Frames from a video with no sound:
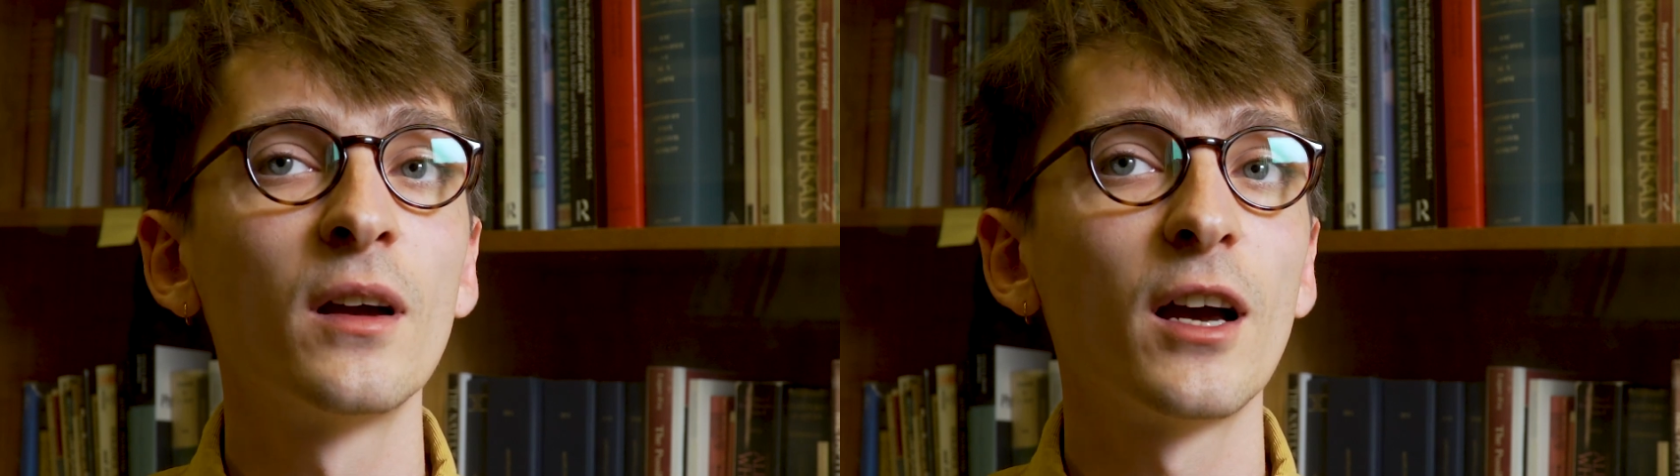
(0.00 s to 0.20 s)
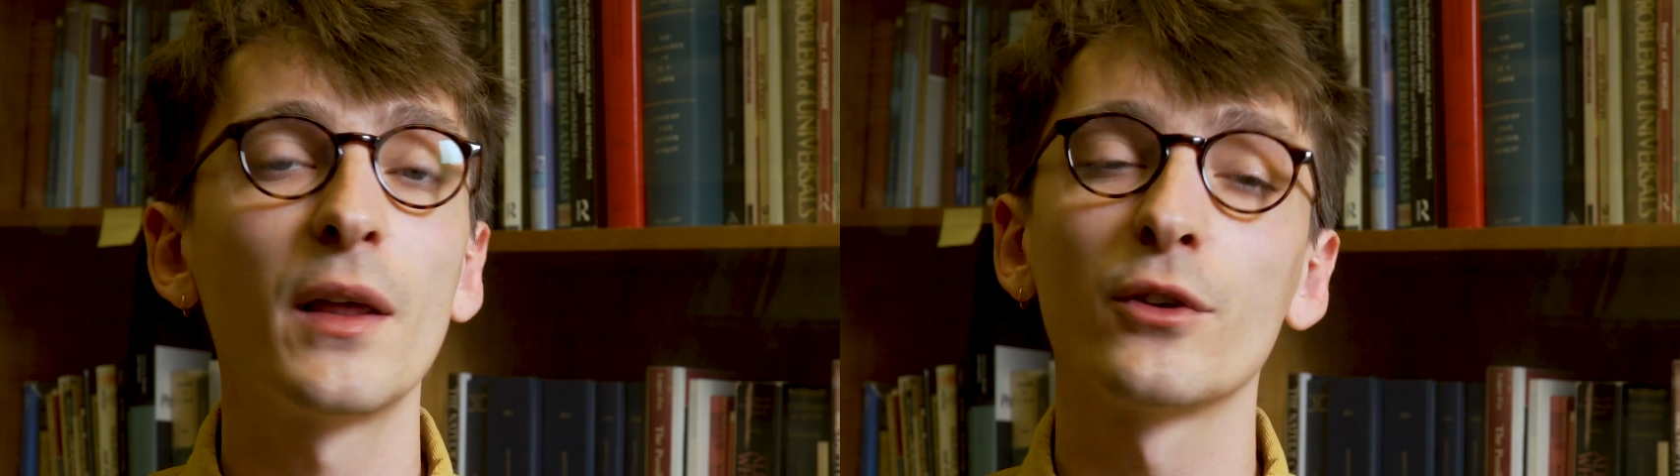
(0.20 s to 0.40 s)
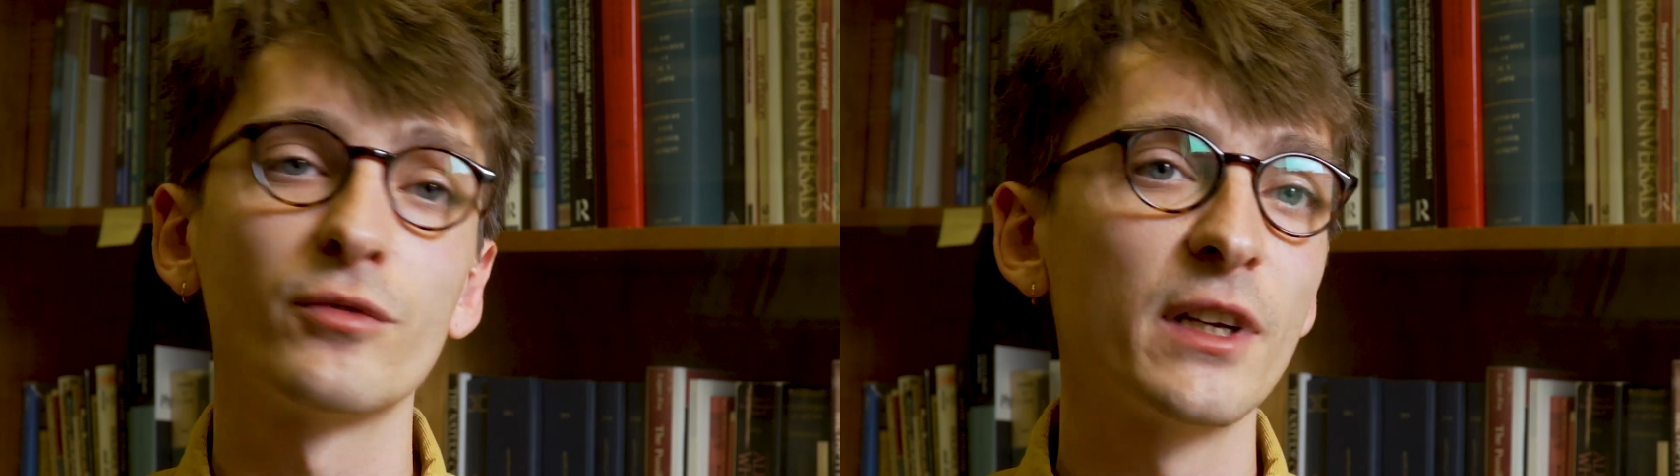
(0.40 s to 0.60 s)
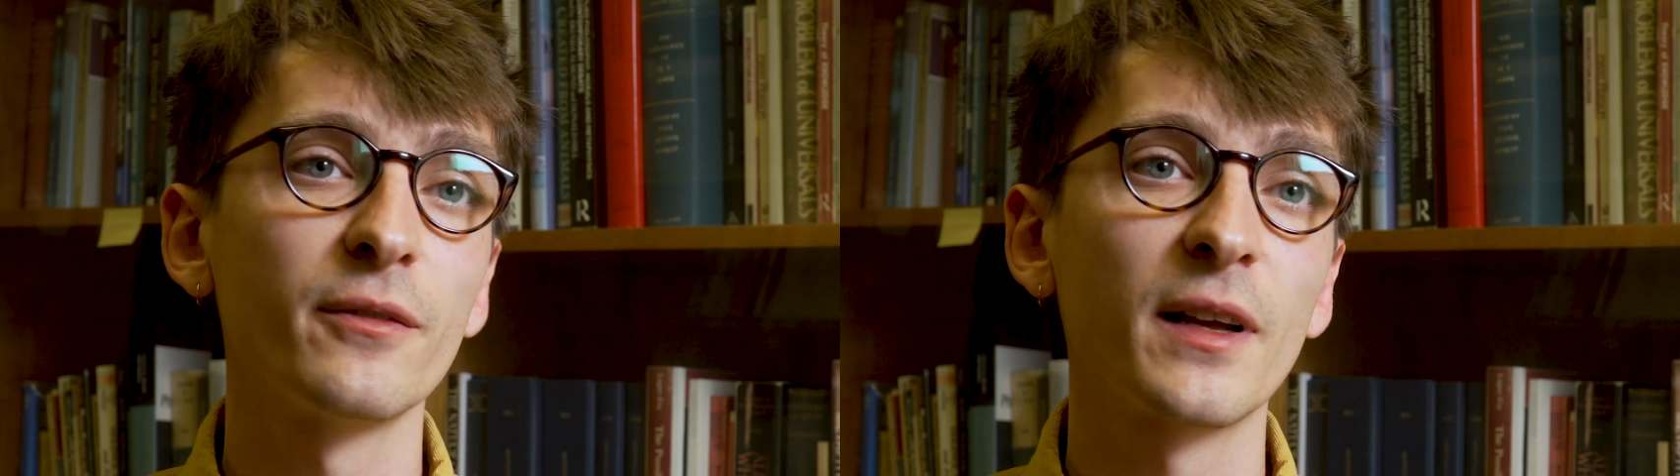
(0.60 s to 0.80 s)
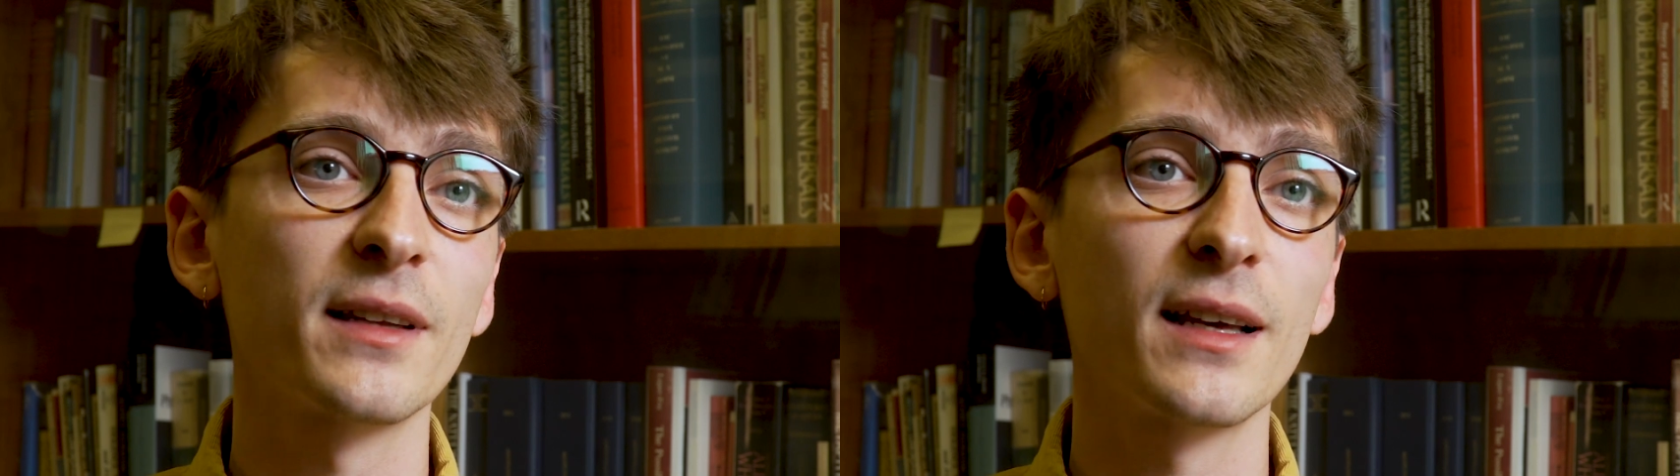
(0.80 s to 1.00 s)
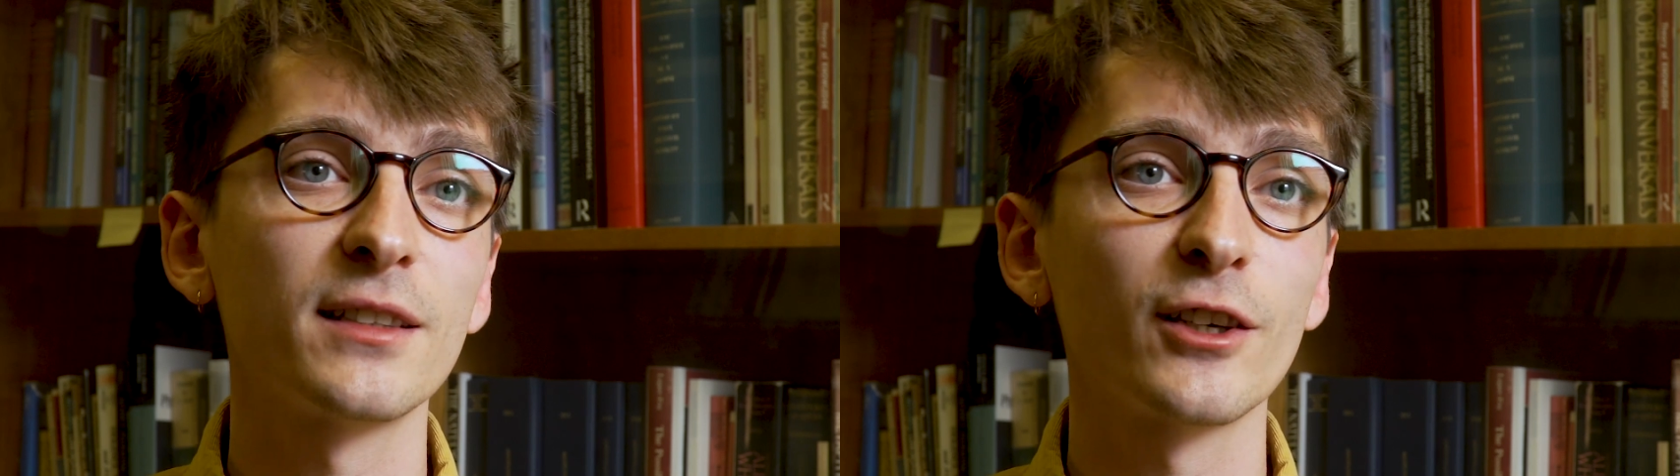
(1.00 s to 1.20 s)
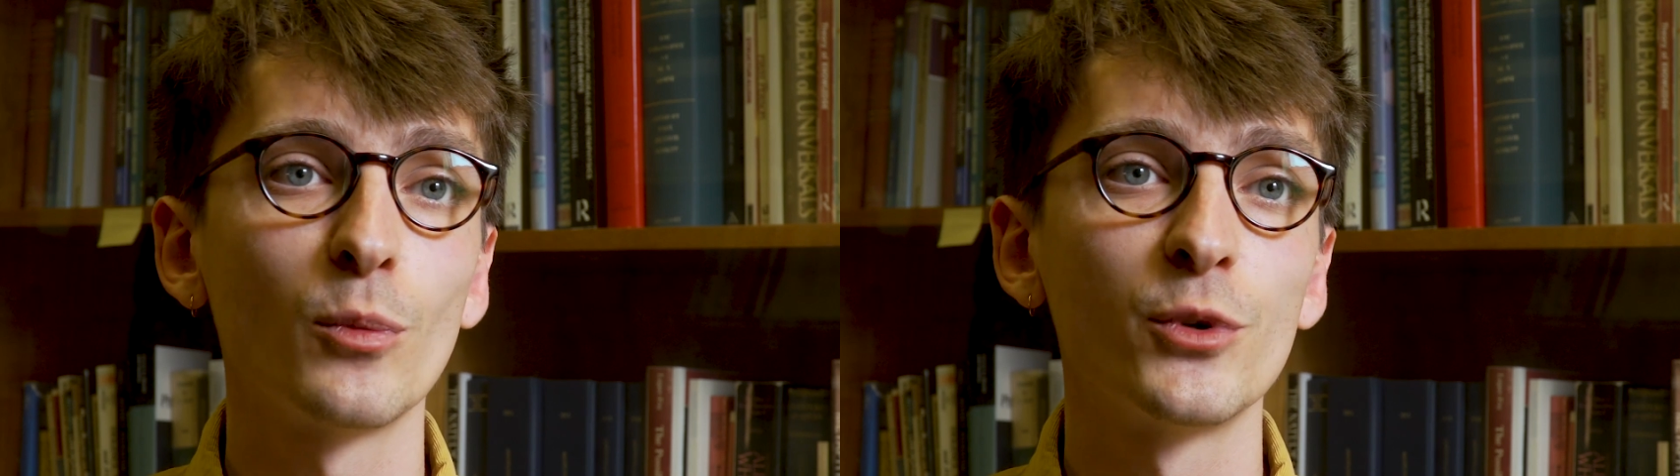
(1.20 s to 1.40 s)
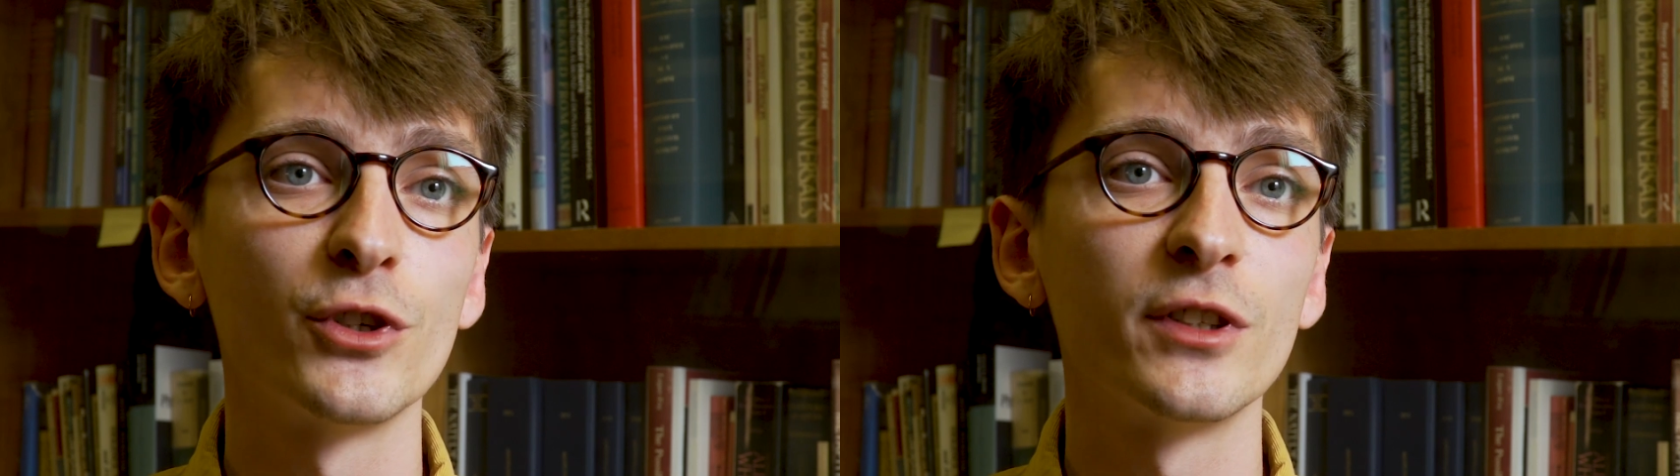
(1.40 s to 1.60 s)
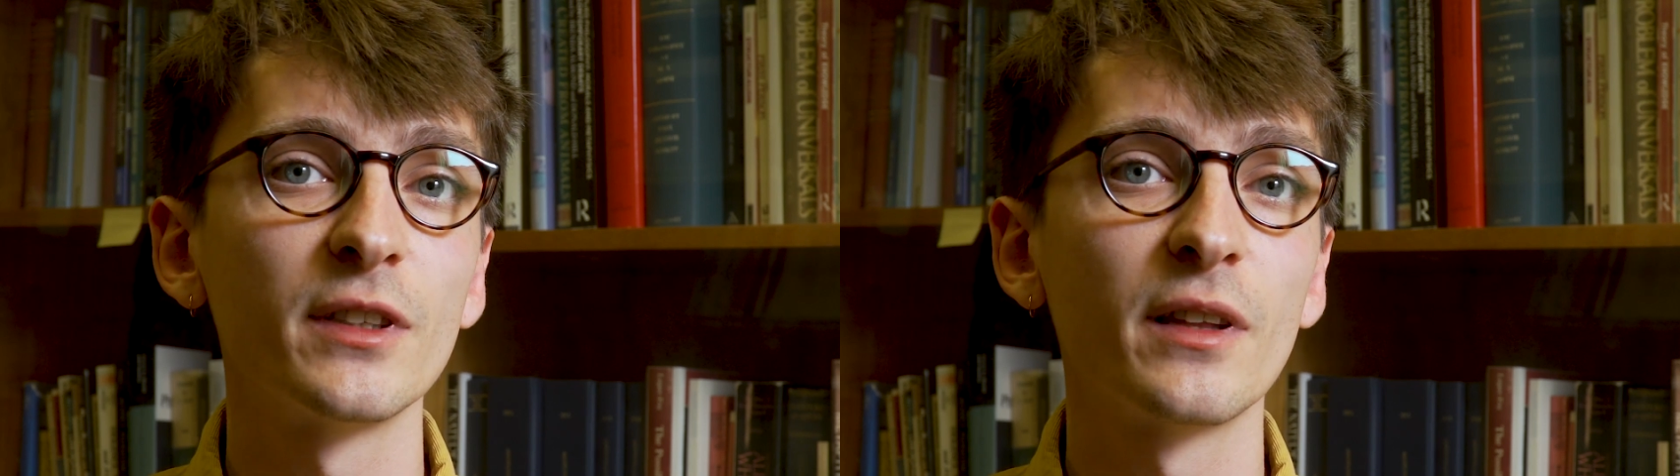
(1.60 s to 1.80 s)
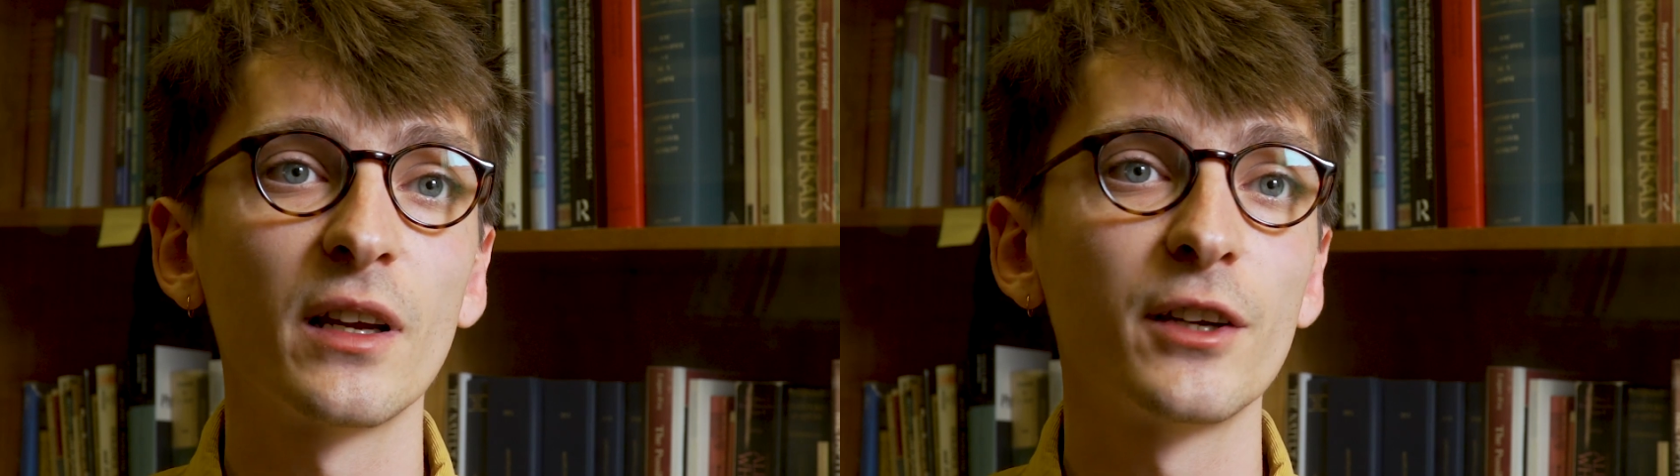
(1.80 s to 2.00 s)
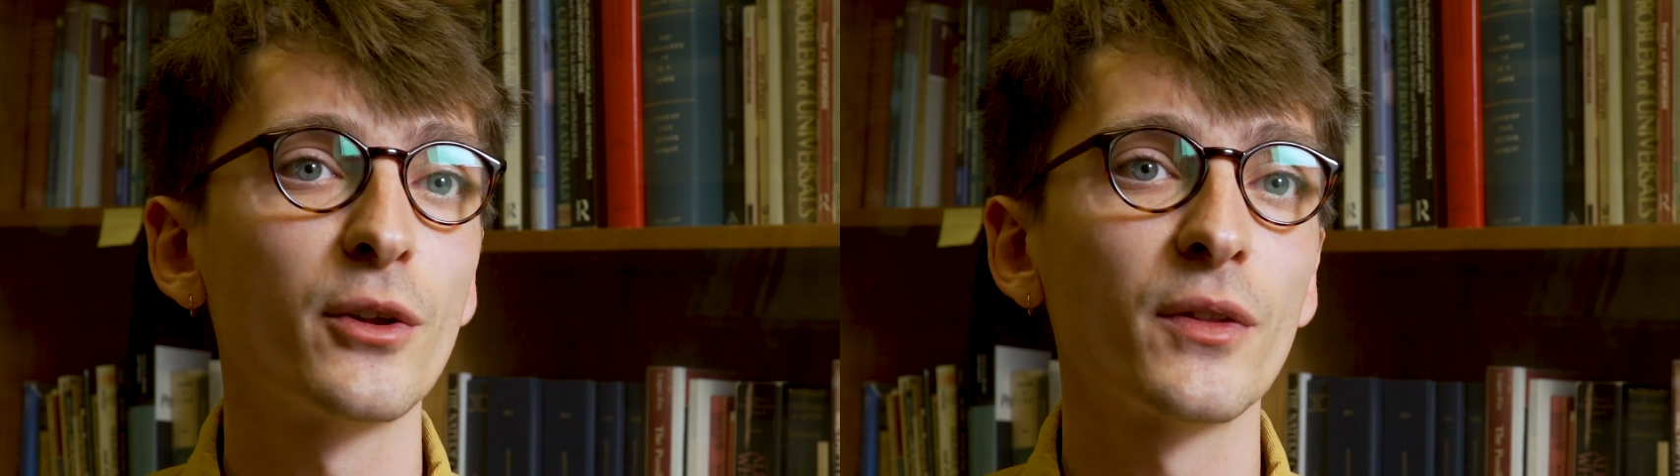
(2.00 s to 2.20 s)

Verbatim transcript: And that was really a fantastic opportunity that I don't